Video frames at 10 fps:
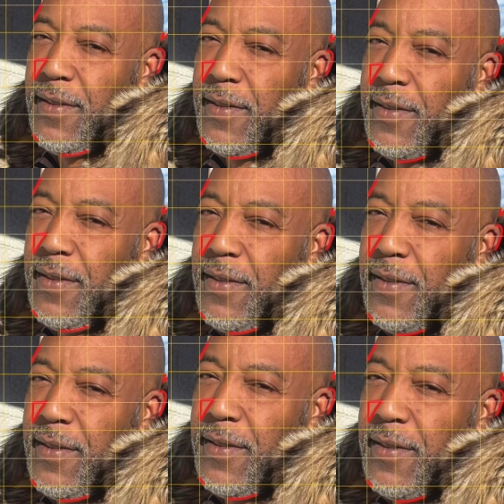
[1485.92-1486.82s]

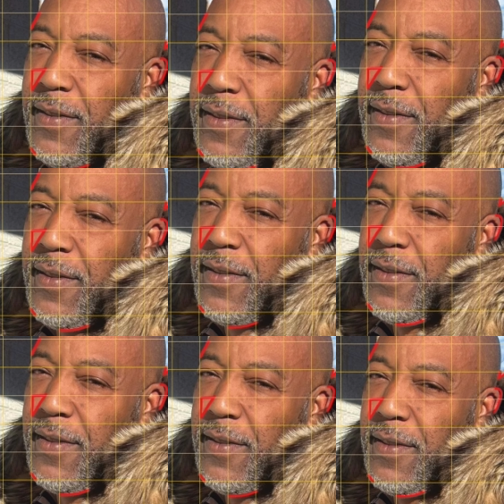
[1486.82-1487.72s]
reference point,
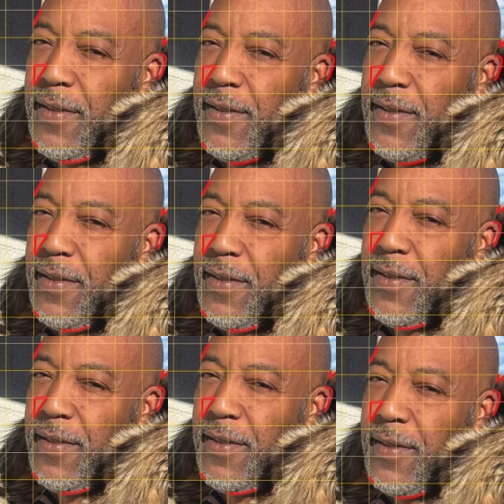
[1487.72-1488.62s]
the
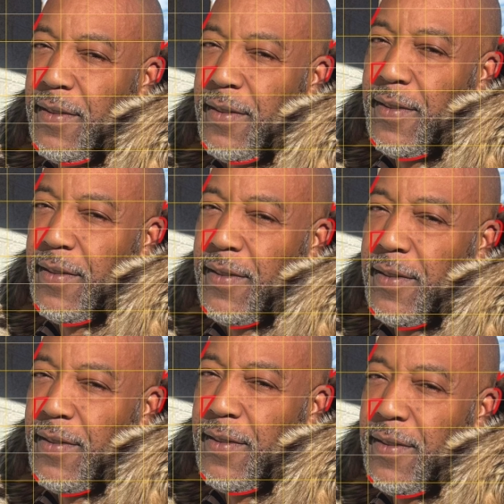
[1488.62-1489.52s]
outer edge of the
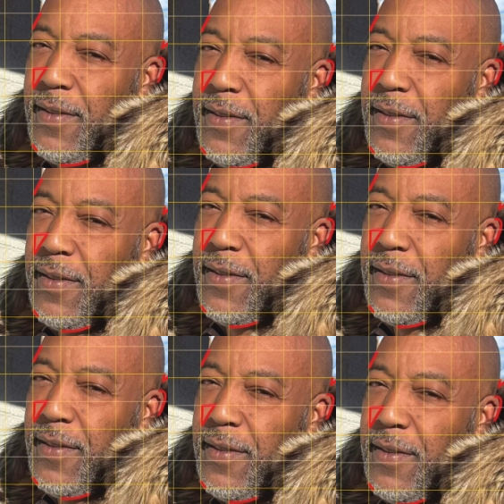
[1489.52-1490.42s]
mouth,
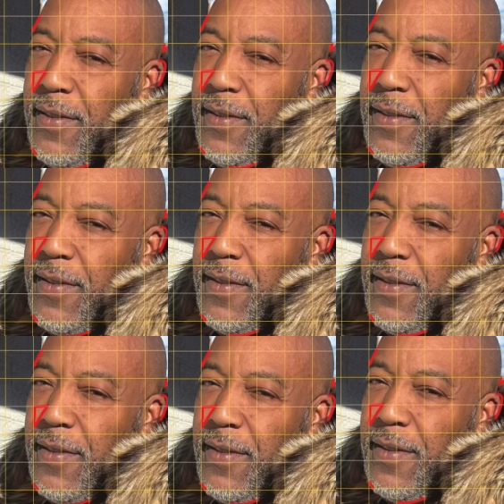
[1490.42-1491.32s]
and then connect
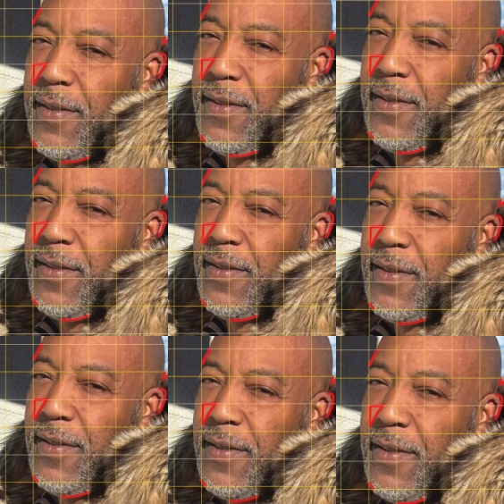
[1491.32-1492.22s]
those lines.
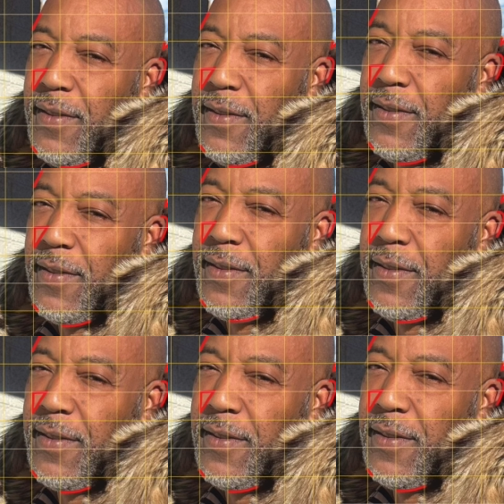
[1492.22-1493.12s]
So that's giving
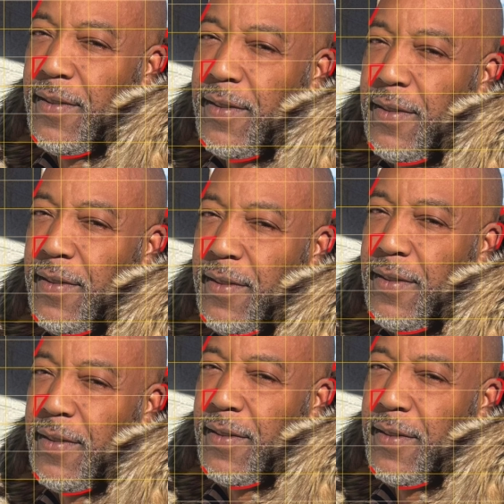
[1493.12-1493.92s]
me the